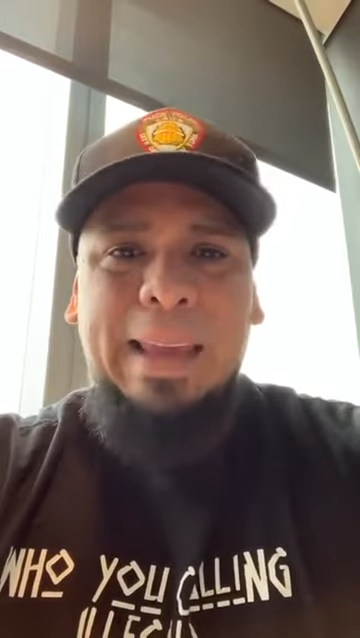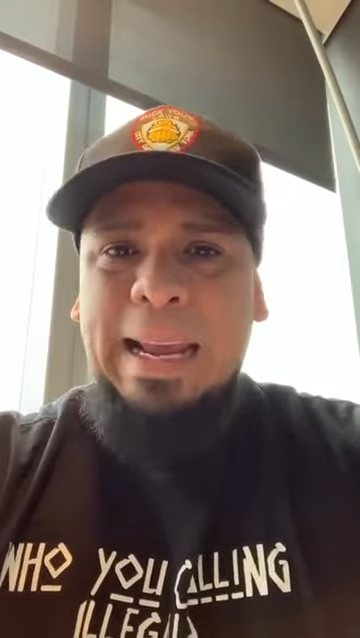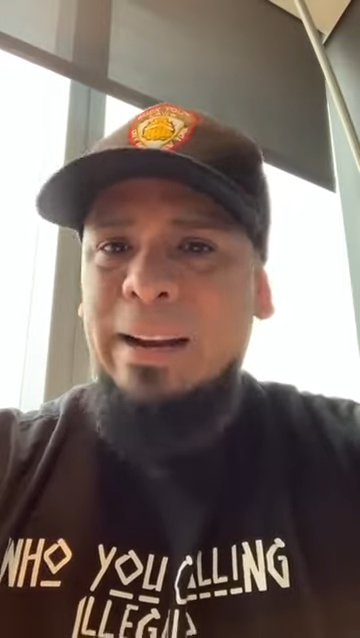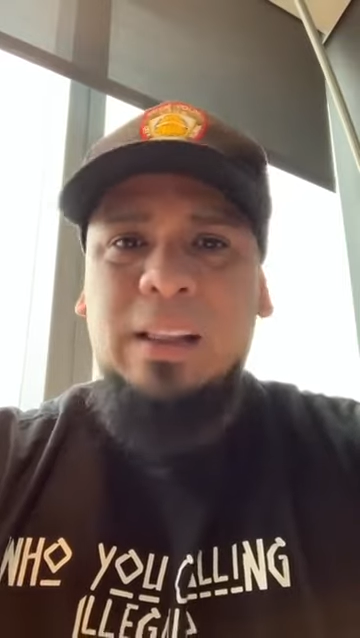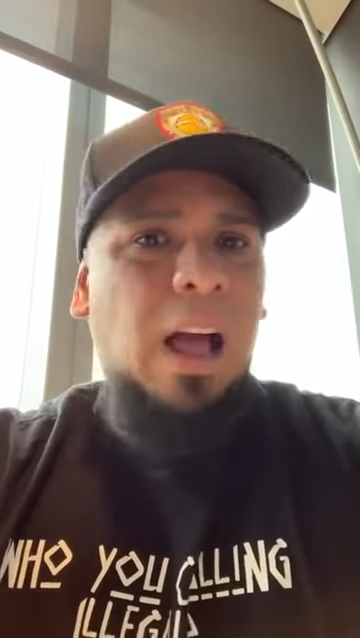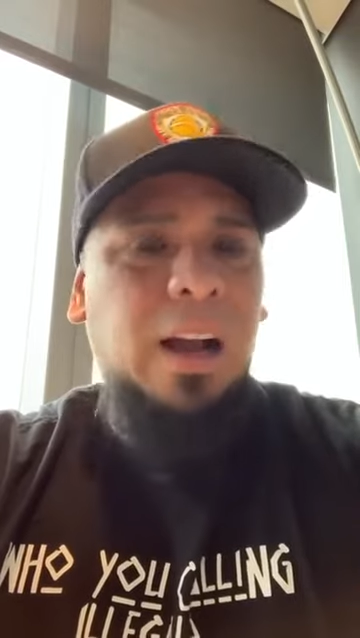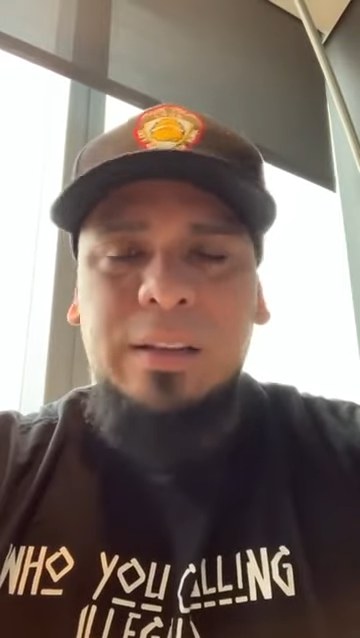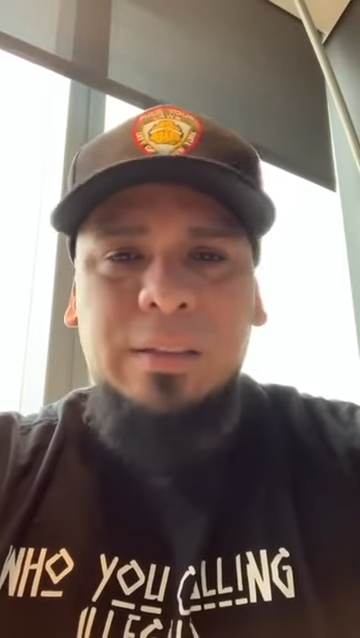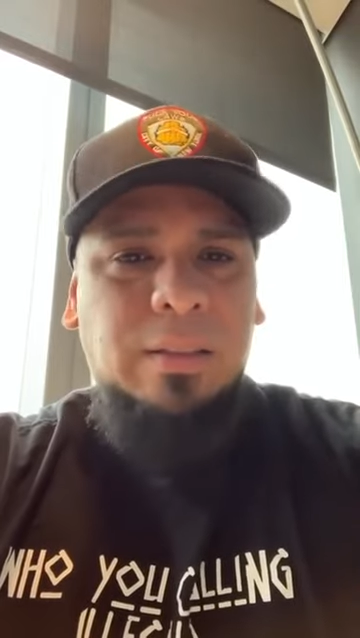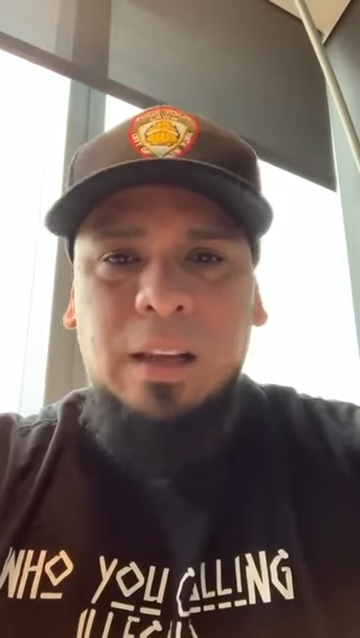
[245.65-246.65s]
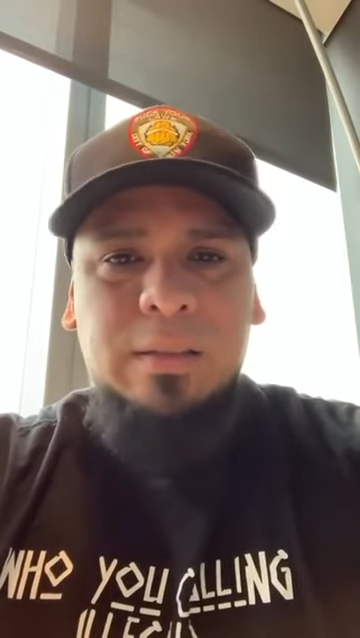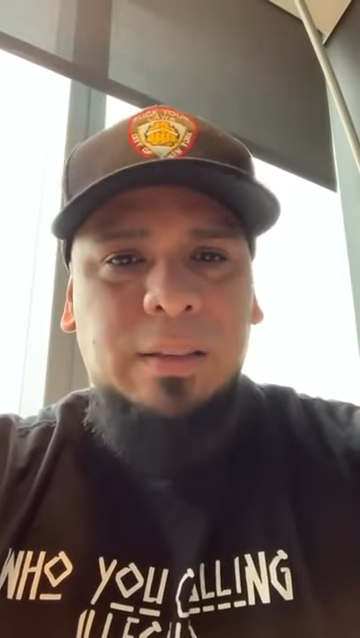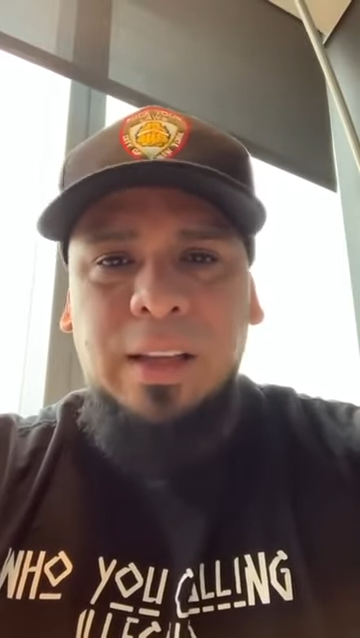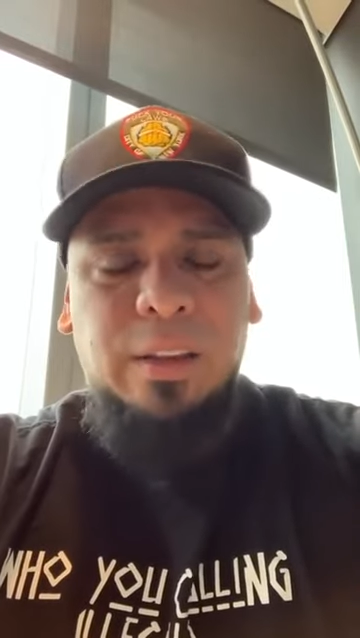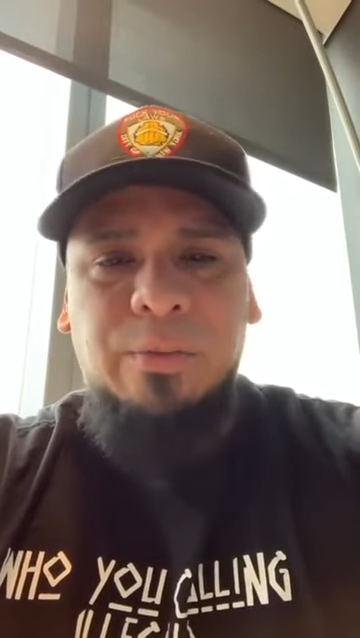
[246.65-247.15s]
8 o'clock and just tell us
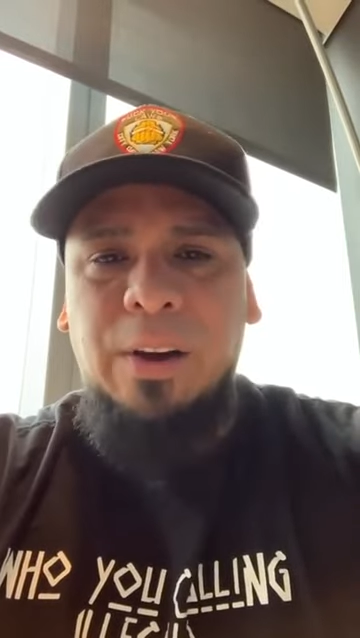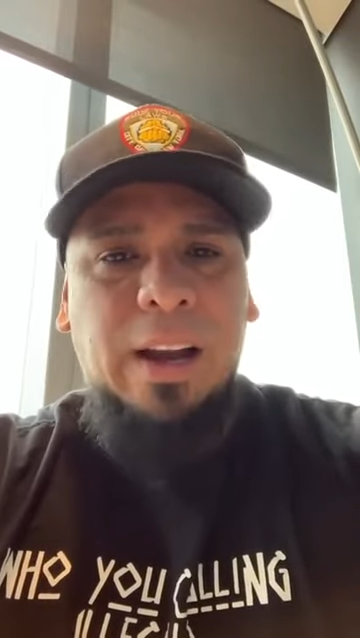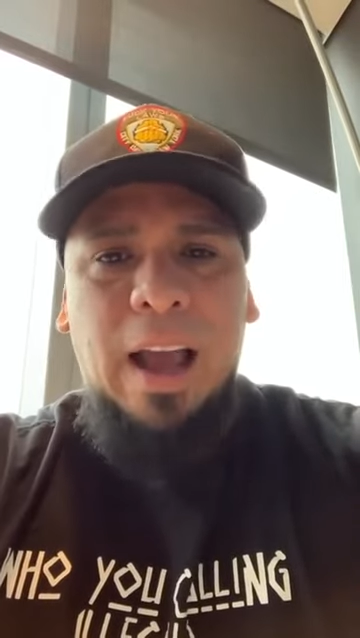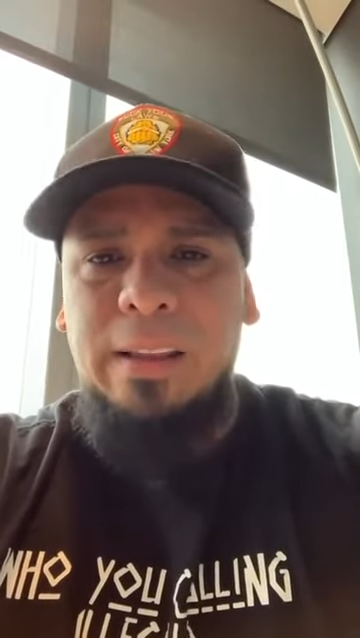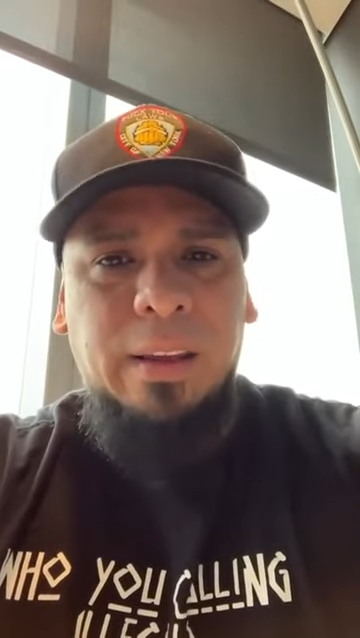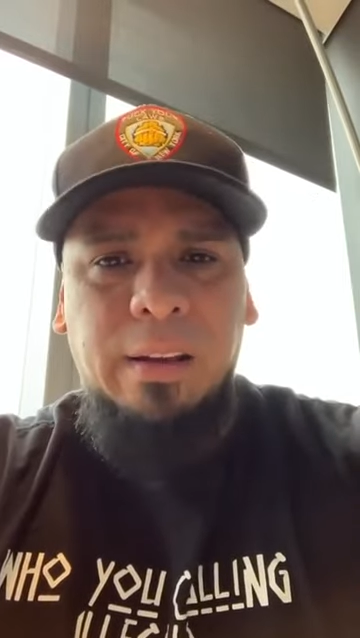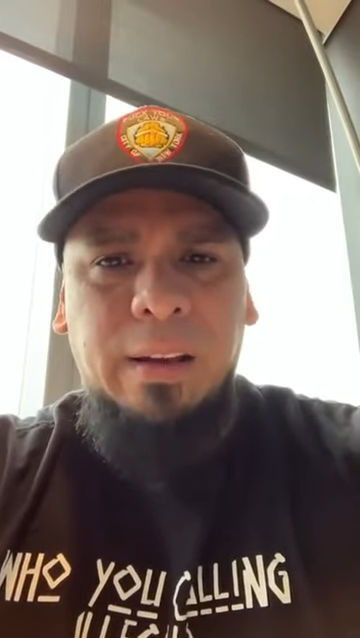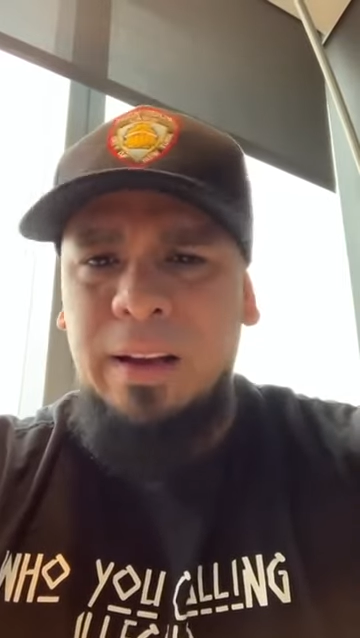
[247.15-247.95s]
to get the fuck out of there.